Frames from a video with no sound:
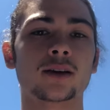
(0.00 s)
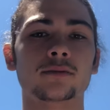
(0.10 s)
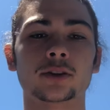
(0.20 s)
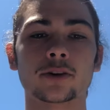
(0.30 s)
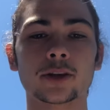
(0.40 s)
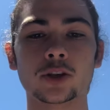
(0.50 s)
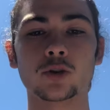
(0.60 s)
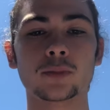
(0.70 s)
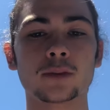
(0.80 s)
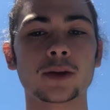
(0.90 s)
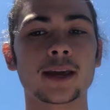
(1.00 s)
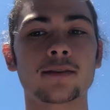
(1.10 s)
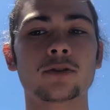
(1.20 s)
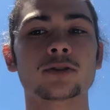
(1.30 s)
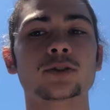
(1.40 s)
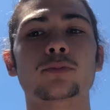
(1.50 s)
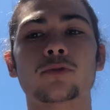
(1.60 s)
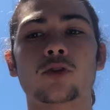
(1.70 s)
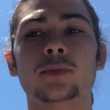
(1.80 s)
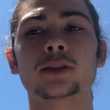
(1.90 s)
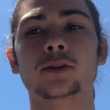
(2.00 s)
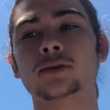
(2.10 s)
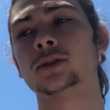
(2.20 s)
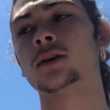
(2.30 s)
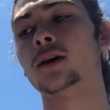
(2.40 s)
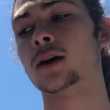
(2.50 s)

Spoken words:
of learning human behaviors and performing those.